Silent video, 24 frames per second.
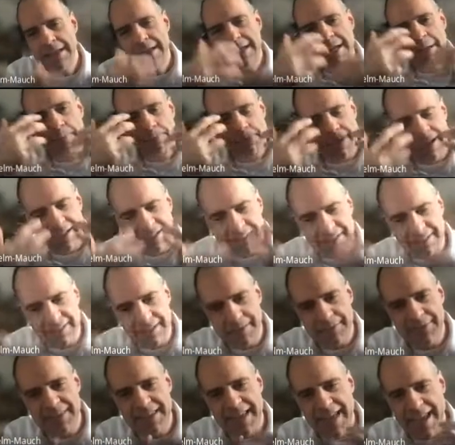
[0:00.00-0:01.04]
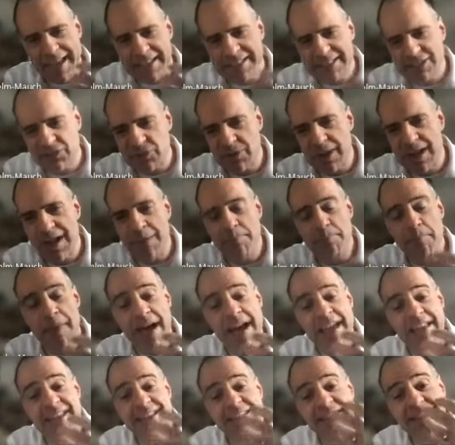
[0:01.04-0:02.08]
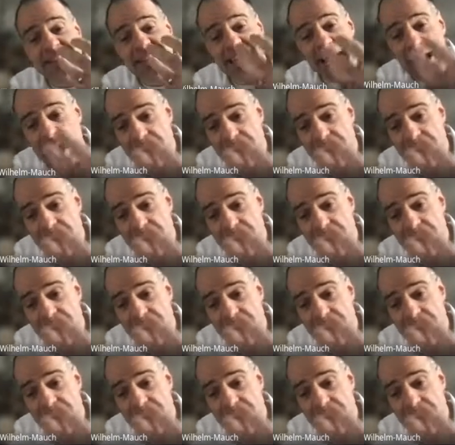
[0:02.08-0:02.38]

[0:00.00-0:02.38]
But the extra minus